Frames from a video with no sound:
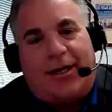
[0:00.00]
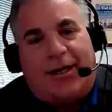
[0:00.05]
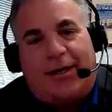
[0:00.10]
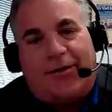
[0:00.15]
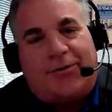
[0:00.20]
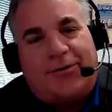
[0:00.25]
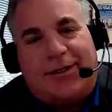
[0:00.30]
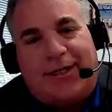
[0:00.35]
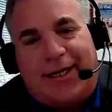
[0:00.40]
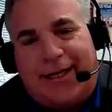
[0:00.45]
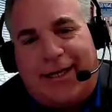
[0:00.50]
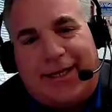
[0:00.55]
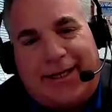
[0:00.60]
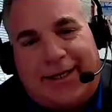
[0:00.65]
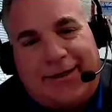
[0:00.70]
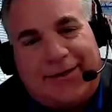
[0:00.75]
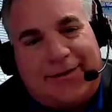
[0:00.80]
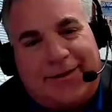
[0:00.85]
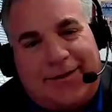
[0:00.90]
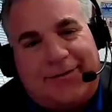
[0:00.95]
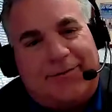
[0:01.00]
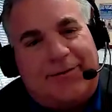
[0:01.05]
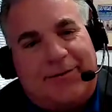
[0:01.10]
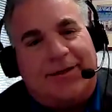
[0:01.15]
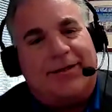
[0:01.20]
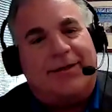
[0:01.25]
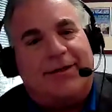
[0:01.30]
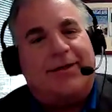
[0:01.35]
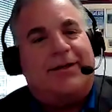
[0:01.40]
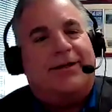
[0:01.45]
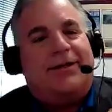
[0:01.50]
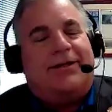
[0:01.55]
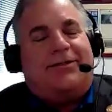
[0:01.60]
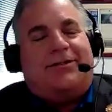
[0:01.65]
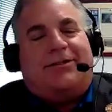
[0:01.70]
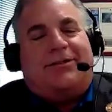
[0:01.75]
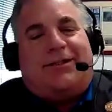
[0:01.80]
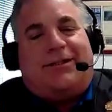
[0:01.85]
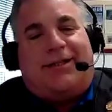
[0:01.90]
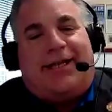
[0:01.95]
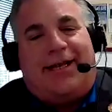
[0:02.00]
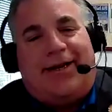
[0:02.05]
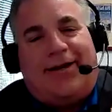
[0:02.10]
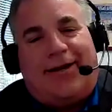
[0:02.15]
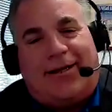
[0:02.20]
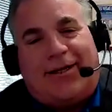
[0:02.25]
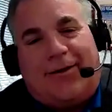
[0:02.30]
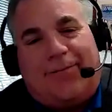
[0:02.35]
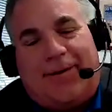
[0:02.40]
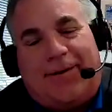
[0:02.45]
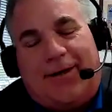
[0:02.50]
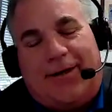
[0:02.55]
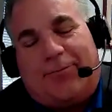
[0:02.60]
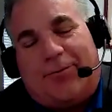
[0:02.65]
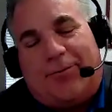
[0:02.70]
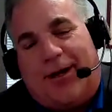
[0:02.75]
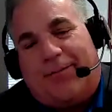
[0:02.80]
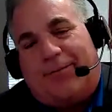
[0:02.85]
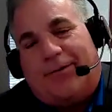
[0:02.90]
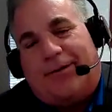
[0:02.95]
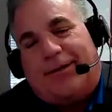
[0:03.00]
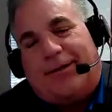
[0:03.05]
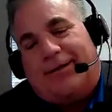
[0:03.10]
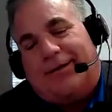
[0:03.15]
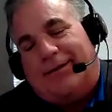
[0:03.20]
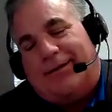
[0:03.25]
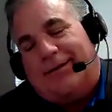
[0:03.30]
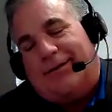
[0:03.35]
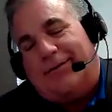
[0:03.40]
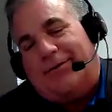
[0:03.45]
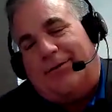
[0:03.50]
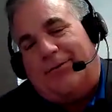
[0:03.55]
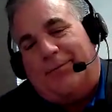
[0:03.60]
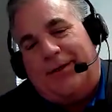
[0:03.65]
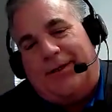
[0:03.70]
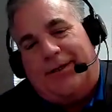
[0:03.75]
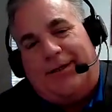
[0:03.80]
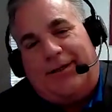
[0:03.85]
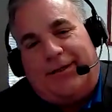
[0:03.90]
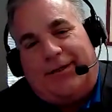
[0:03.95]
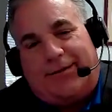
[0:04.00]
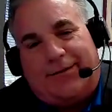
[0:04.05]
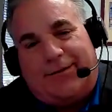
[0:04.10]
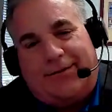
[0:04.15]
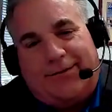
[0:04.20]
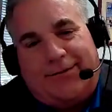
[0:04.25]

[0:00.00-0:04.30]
I don't get it. I mean, it's just a tenant occupied property, no big deal.